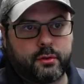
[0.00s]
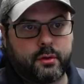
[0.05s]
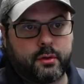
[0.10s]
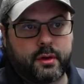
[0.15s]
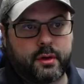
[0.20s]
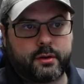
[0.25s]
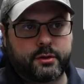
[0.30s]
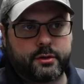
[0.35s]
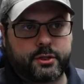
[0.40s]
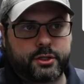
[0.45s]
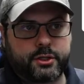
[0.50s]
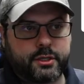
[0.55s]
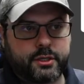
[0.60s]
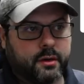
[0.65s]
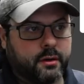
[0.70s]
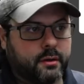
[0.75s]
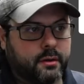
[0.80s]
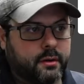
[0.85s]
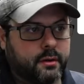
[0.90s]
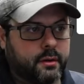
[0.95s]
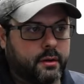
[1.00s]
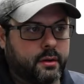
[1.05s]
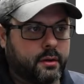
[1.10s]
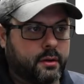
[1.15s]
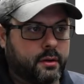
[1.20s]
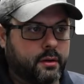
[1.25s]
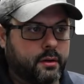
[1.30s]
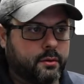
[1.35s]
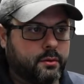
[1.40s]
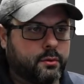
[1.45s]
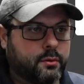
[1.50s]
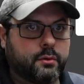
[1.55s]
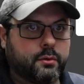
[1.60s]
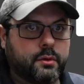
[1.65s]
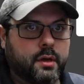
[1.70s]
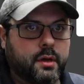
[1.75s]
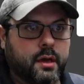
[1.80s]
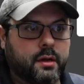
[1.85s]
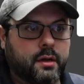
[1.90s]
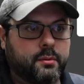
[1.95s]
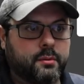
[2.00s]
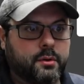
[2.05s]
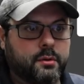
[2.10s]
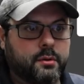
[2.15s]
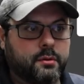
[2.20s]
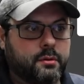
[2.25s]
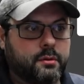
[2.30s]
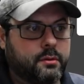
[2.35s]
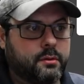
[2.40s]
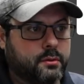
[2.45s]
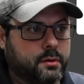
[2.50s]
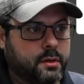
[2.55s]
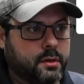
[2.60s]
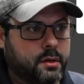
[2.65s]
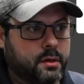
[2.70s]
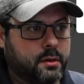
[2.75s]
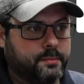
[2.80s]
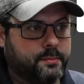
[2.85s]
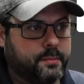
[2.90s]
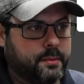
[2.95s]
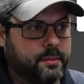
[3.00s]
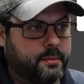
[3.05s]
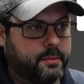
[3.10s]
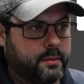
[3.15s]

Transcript: how to share a Google document. You copy